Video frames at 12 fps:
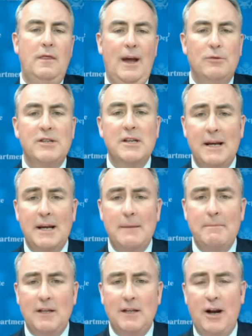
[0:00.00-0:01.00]
That was the same
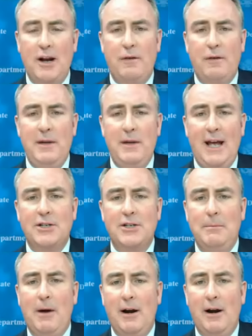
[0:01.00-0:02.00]
thing that stood out for me,
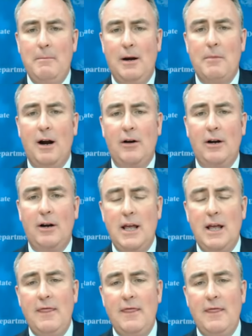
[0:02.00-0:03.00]
actually, Mar Mary Margaret.
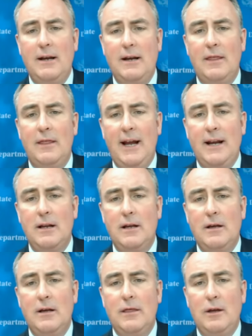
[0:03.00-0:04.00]
Eh, that that
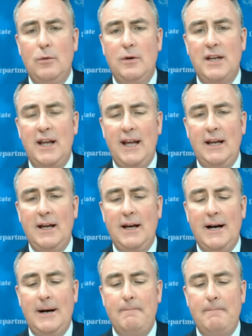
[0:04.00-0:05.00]
there was a
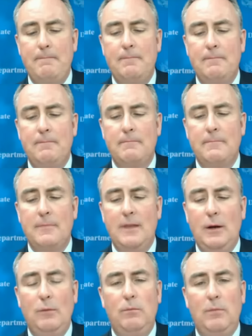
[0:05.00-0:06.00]
um,
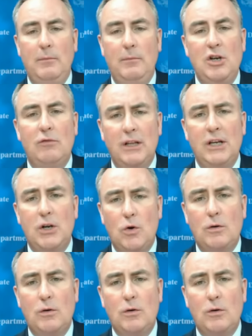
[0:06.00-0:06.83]
it, it, I mean, you could really